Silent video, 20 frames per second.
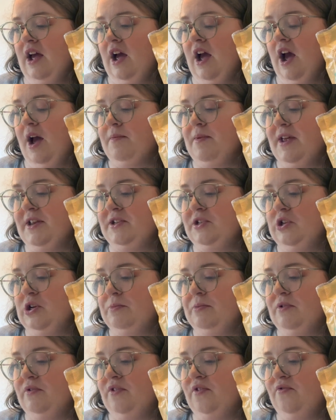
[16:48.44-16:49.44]
And um, they're
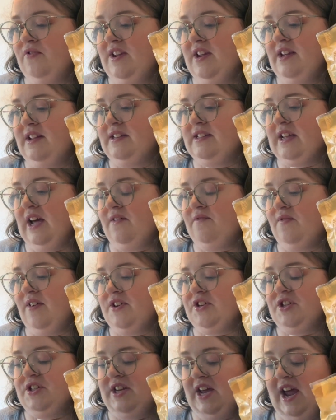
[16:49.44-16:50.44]
suitable for vegans and
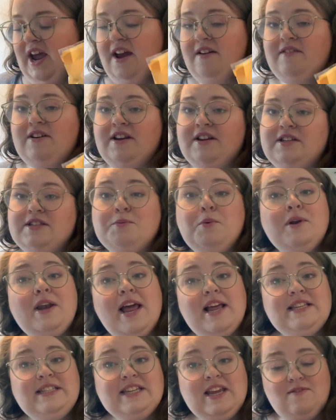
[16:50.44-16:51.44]
vegetarians. Well,
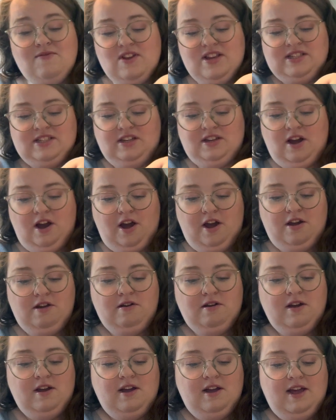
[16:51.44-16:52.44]
let's give this a go.
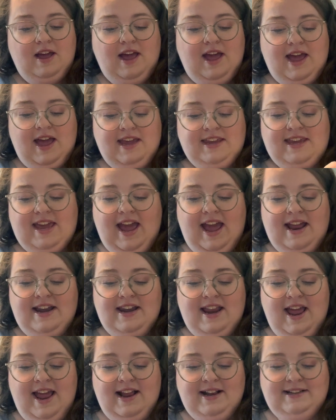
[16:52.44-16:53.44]
Again,
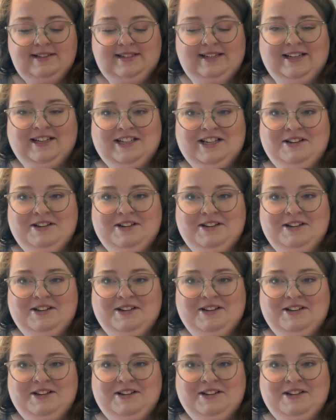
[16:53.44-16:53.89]
excellent